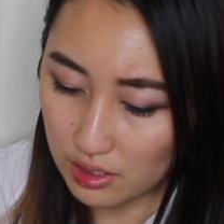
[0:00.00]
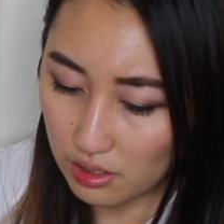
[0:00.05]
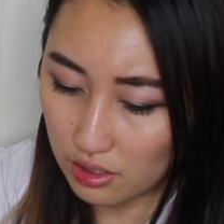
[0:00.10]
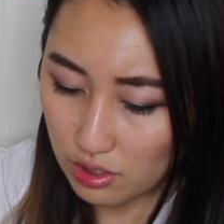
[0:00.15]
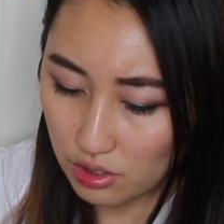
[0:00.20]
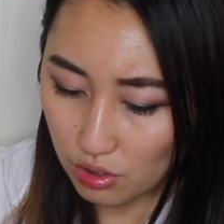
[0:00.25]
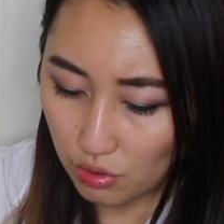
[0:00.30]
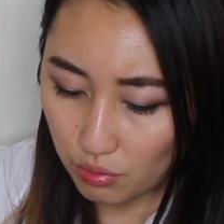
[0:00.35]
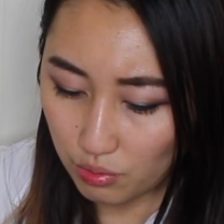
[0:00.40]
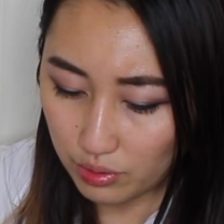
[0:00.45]
And
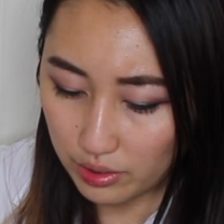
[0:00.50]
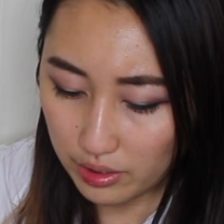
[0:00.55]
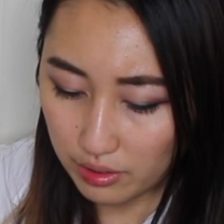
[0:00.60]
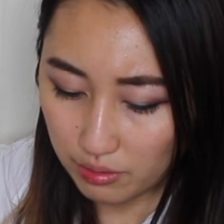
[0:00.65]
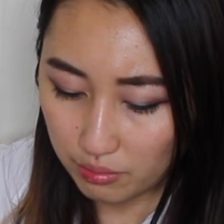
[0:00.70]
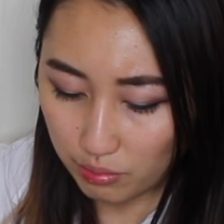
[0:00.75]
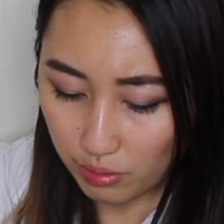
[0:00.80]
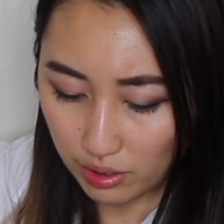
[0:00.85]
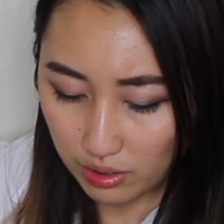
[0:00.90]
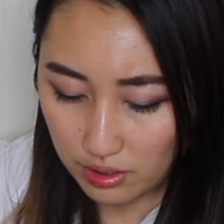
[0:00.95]
these are really
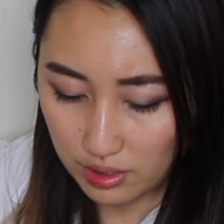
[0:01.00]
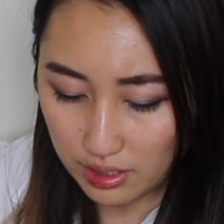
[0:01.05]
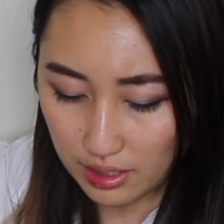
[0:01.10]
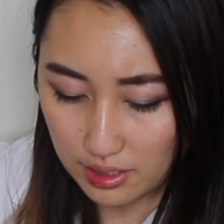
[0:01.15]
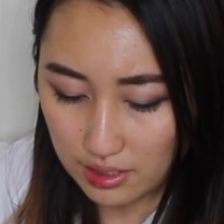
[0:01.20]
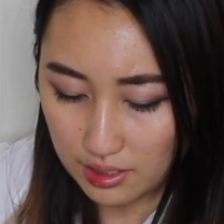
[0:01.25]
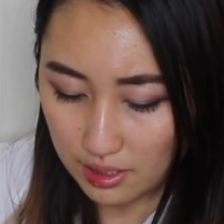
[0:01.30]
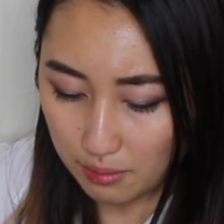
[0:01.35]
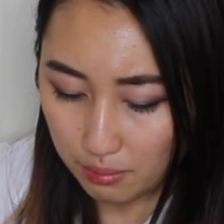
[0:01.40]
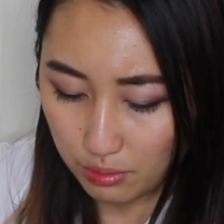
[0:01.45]

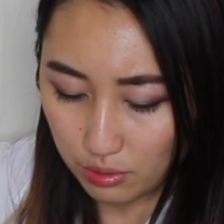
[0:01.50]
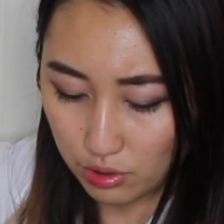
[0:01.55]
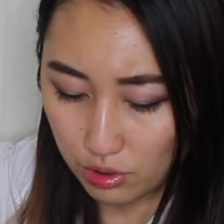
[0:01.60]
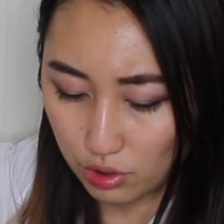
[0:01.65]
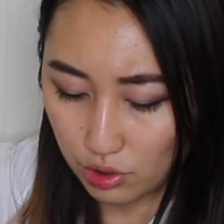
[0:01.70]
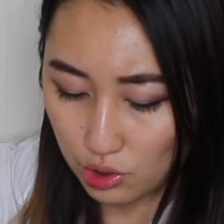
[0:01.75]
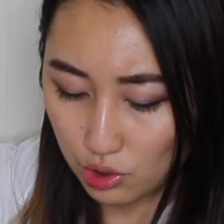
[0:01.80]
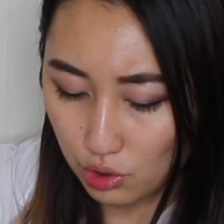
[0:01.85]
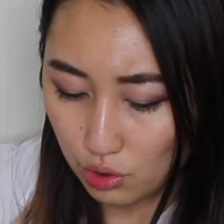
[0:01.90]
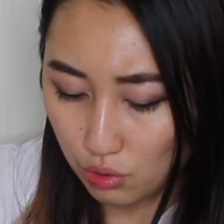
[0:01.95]
well-sized samples. They're
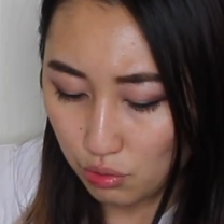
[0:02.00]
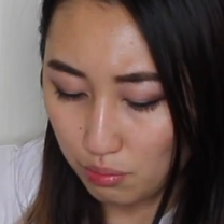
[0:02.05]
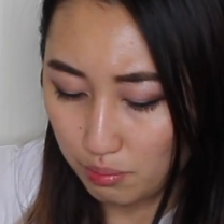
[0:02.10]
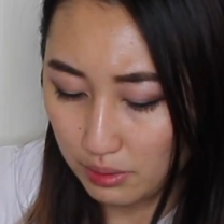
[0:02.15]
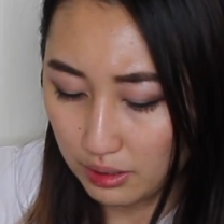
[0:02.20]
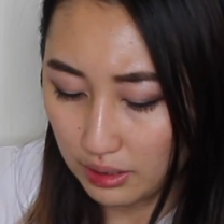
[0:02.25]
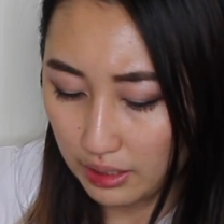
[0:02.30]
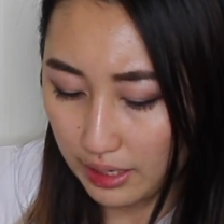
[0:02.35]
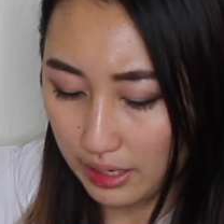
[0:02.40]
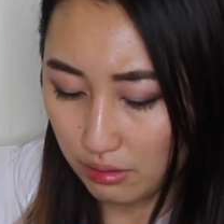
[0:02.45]
2
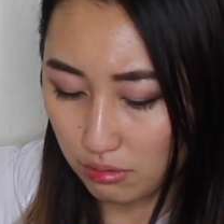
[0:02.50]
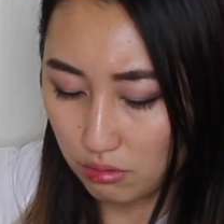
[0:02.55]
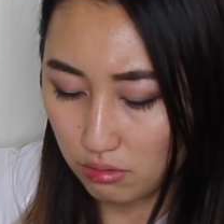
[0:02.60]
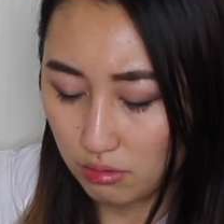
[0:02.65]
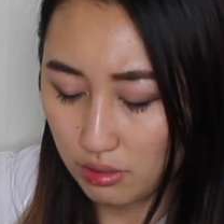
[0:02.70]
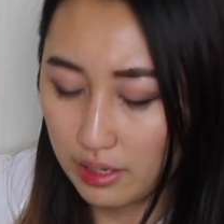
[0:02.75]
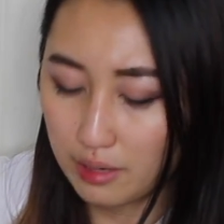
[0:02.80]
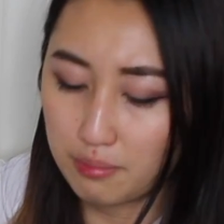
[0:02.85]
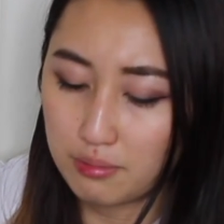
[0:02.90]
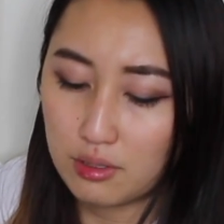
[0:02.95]

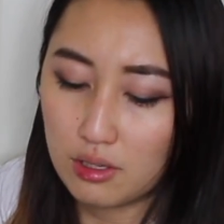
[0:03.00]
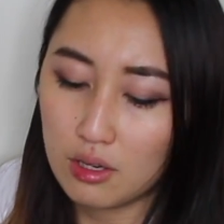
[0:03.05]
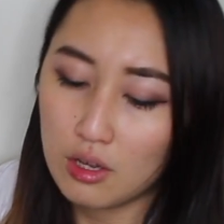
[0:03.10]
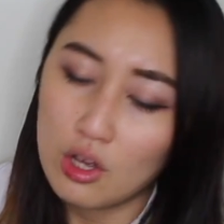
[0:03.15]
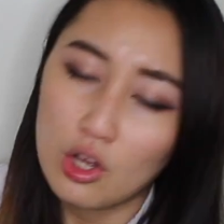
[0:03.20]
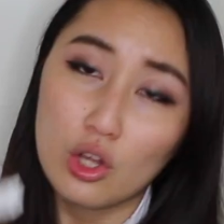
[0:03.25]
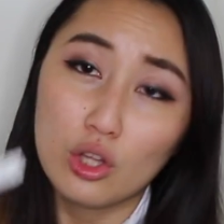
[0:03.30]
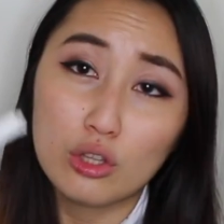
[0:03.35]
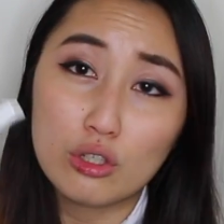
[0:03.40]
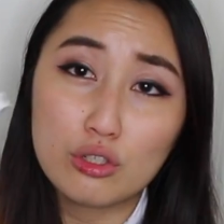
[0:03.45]

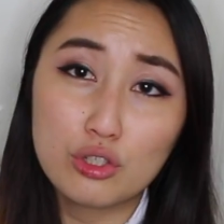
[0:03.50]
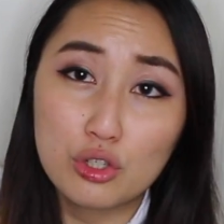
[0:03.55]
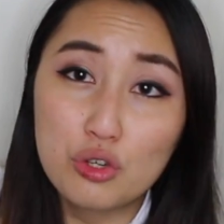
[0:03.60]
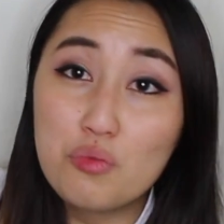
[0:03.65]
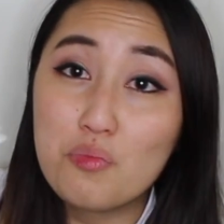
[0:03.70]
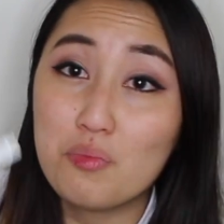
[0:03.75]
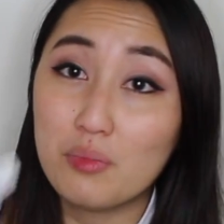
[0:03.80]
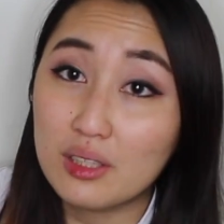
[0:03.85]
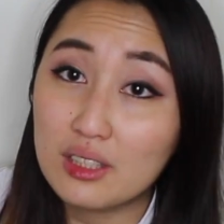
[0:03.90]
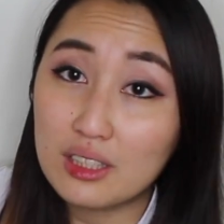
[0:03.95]

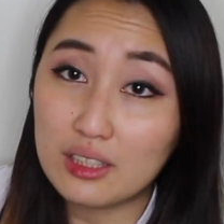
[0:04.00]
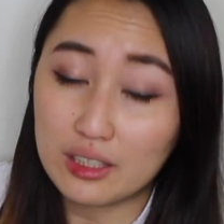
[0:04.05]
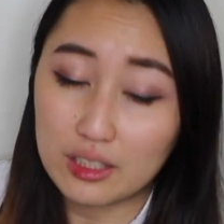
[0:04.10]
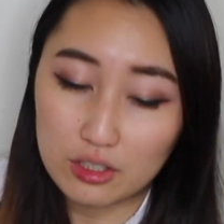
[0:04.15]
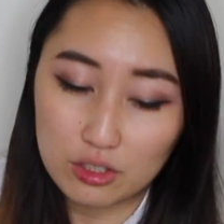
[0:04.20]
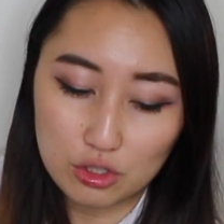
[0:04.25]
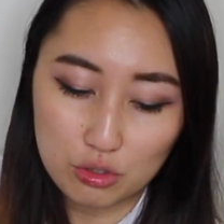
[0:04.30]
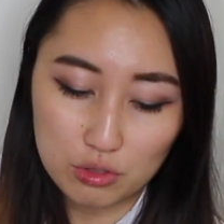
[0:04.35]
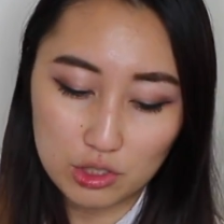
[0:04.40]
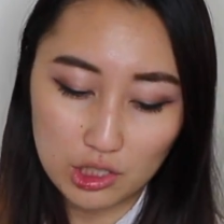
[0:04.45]

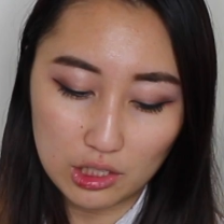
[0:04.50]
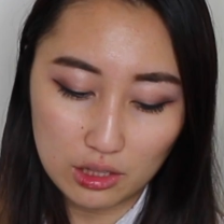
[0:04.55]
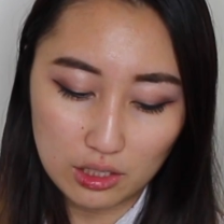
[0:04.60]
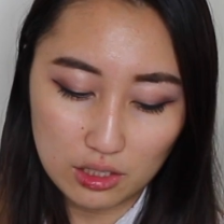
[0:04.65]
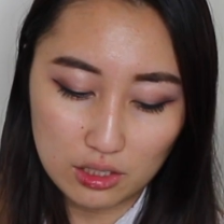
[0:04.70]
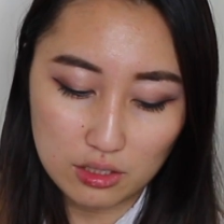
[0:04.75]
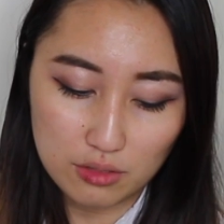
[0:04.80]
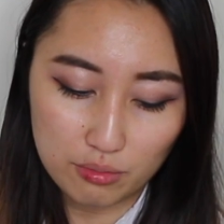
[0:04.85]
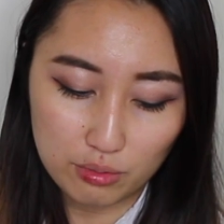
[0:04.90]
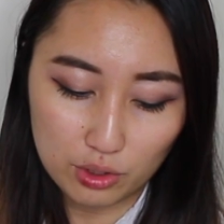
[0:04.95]
milliliters, which I
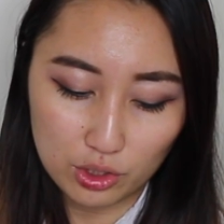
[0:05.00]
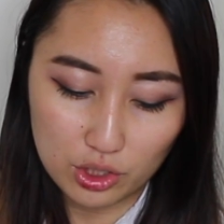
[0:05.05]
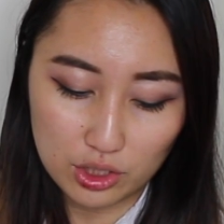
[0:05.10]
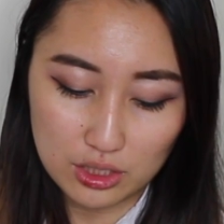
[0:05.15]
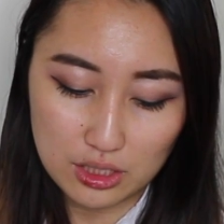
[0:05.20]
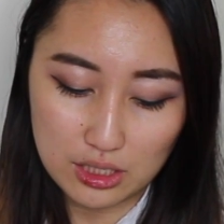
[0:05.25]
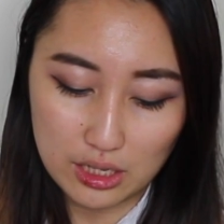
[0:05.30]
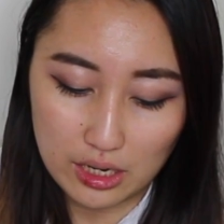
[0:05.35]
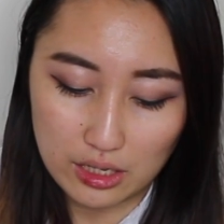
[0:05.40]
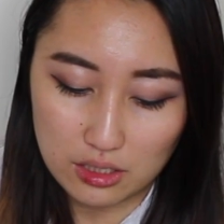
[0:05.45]
think is a really
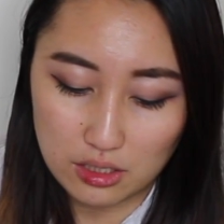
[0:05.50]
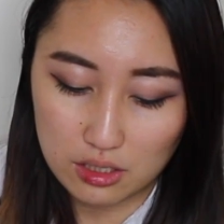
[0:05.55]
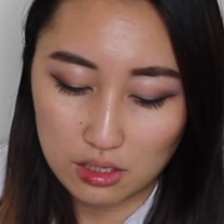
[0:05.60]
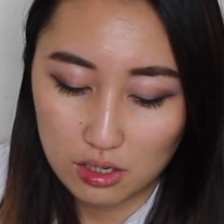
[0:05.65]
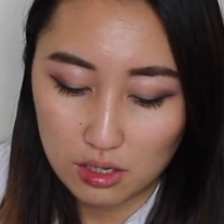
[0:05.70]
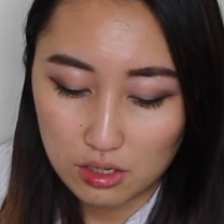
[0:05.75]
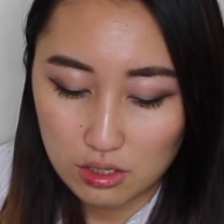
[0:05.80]
good size.